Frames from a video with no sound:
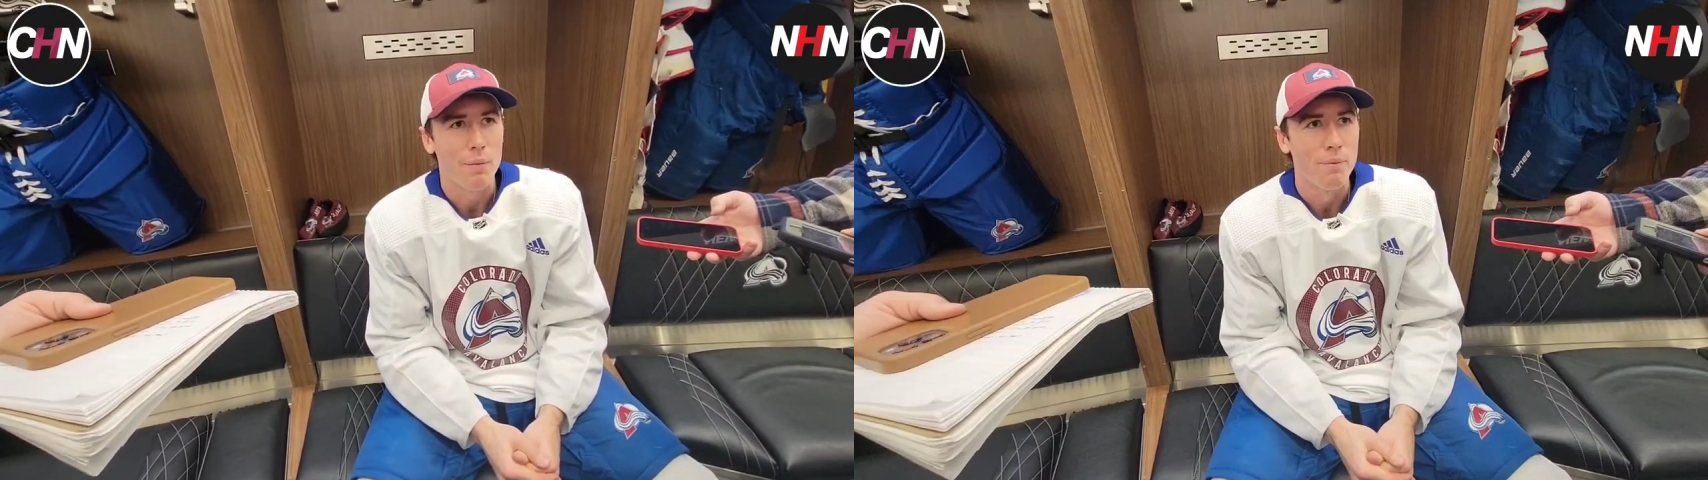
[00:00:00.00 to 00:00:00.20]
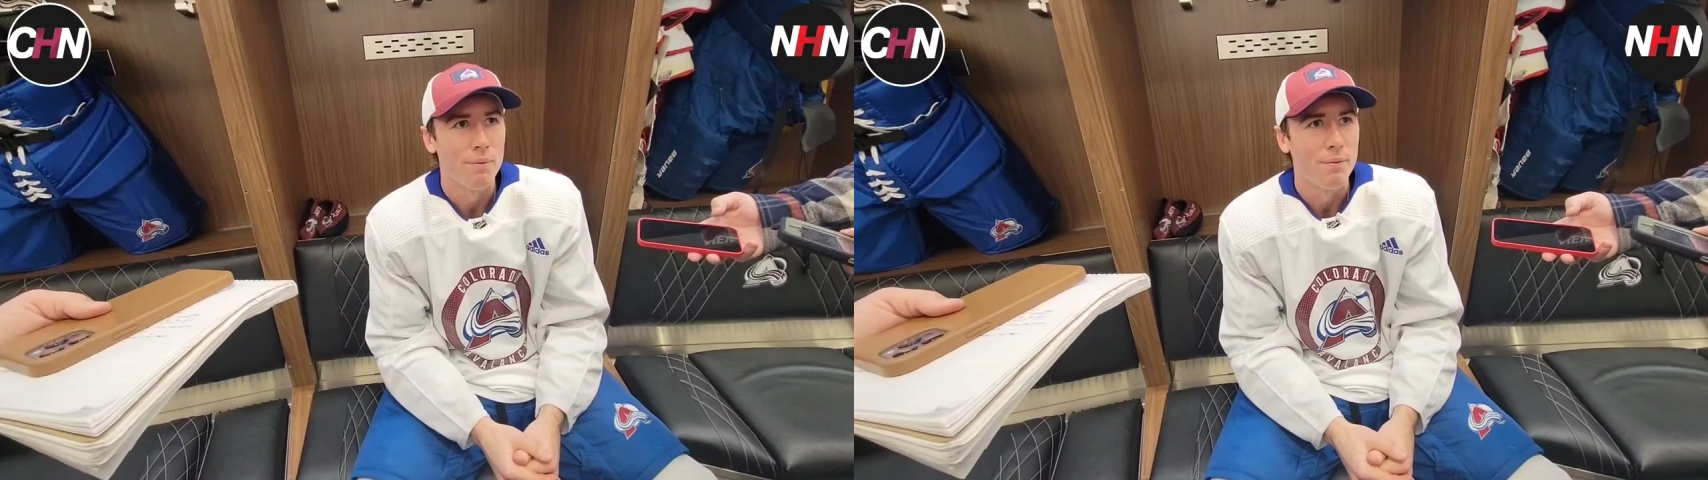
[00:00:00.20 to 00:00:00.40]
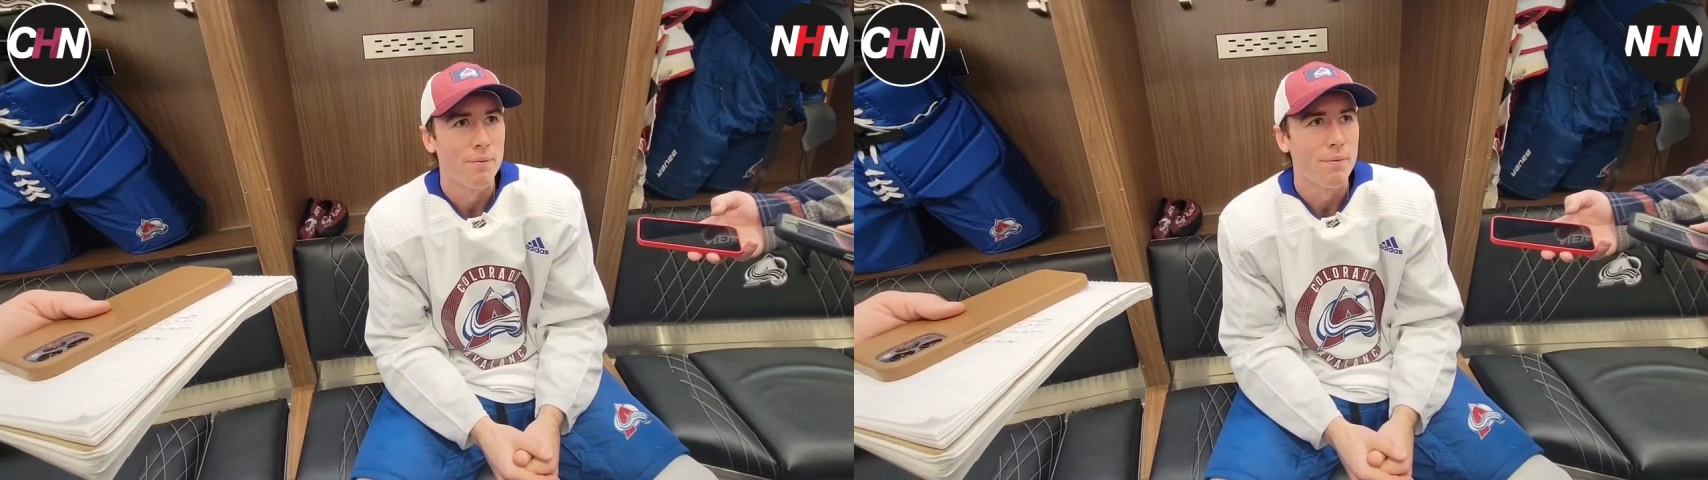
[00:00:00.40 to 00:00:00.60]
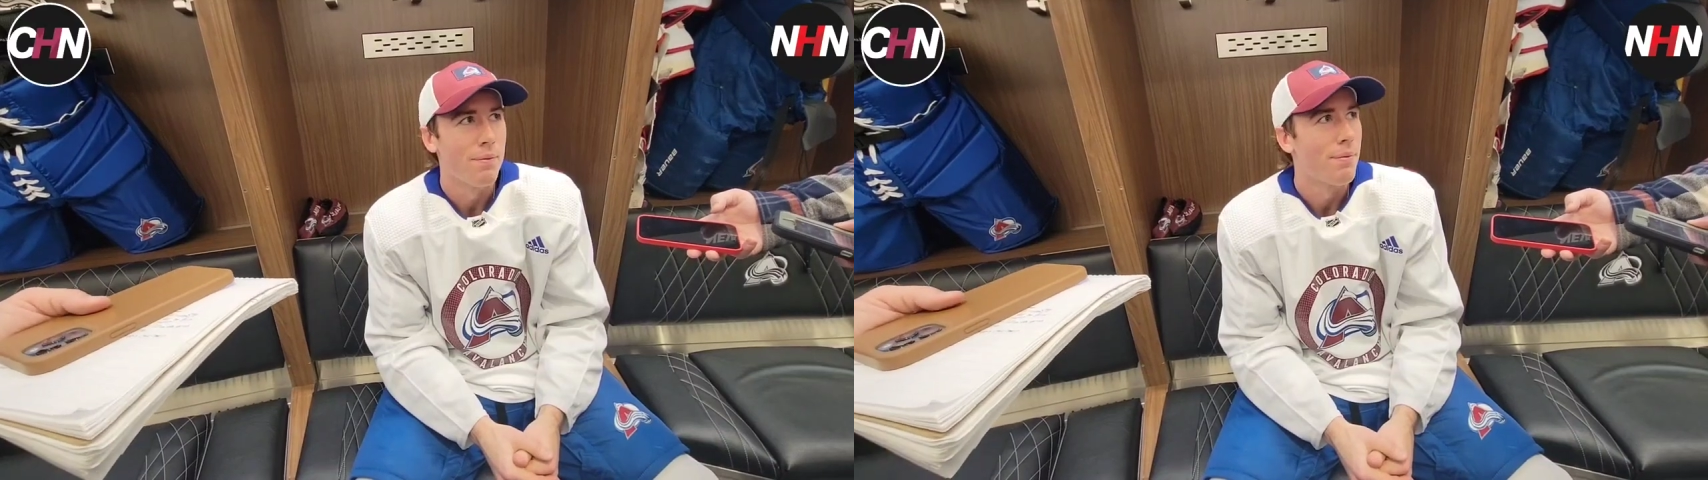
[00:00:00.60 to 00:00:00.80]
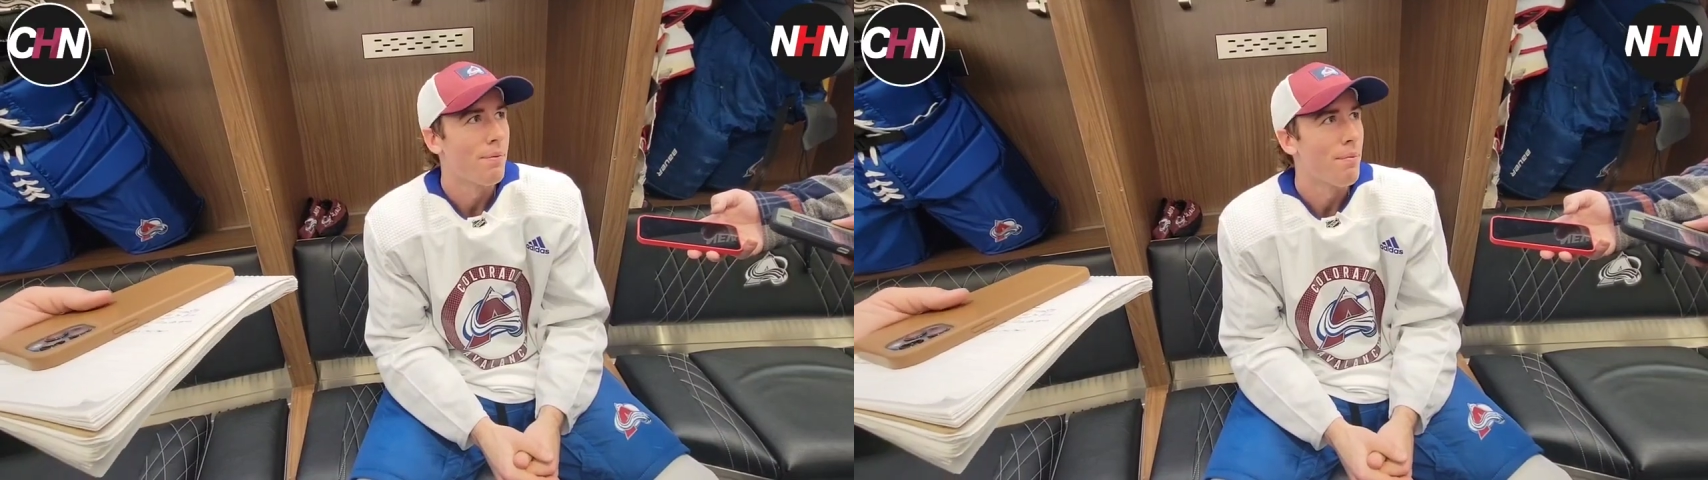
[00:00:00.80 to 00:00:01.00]
Who's
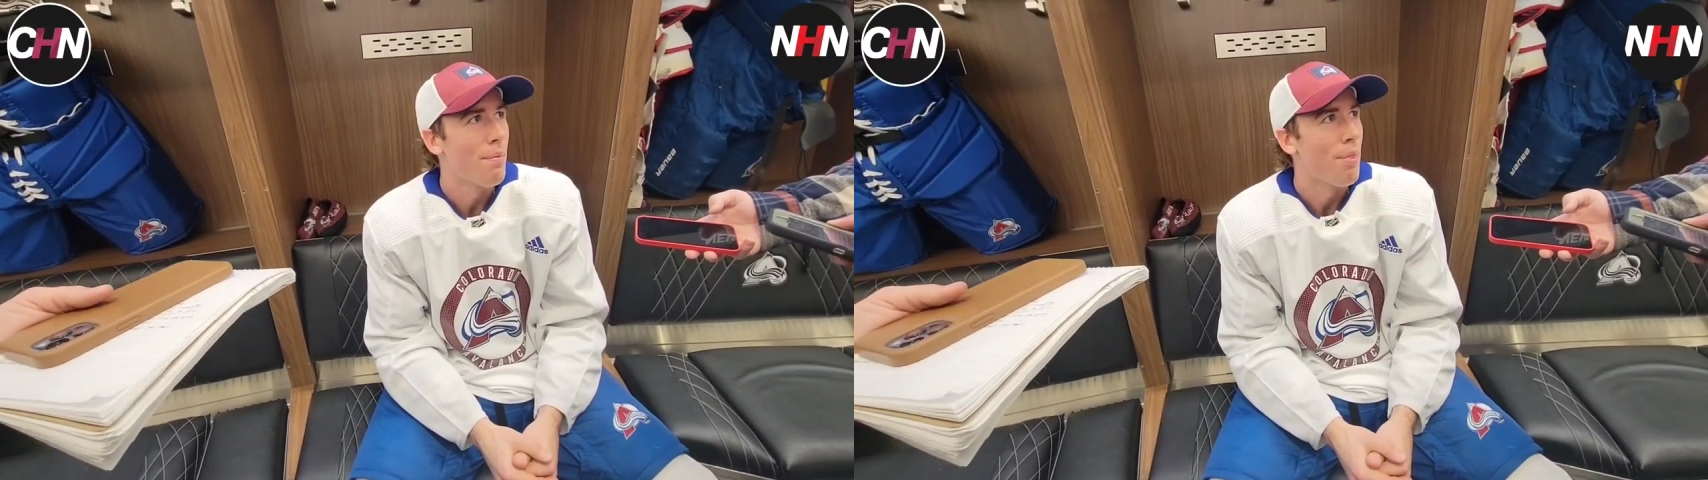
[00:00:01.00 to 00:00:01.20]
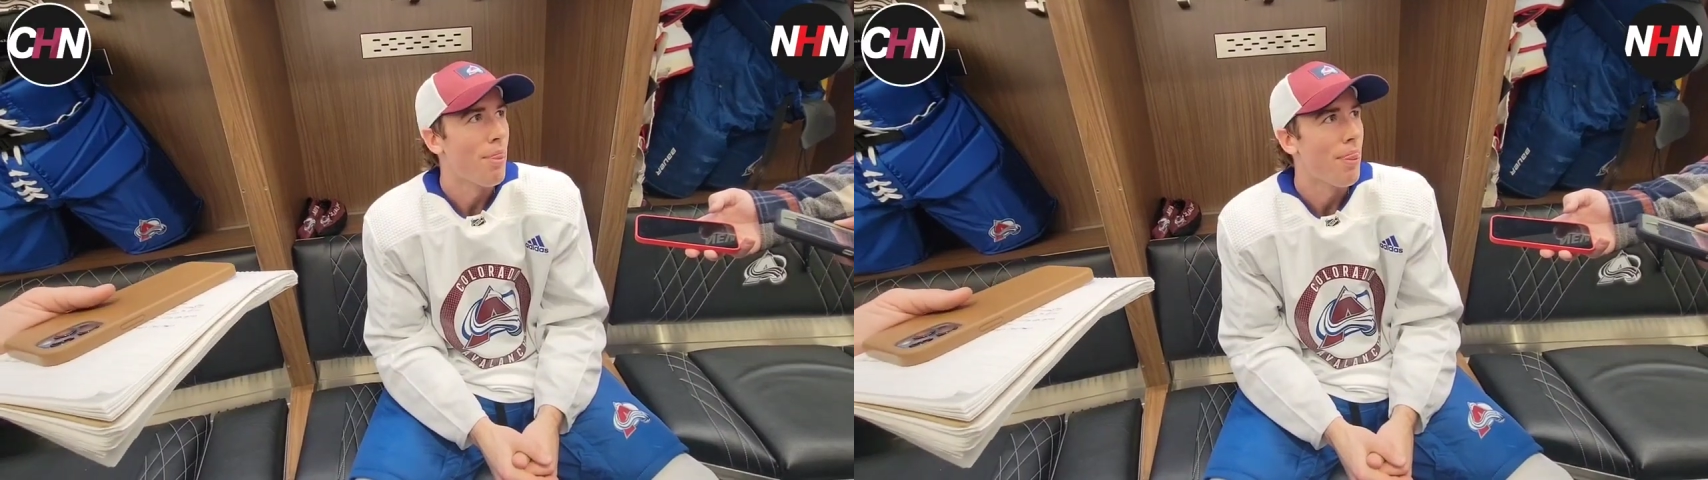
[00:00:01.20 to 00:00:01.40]
your favorite player?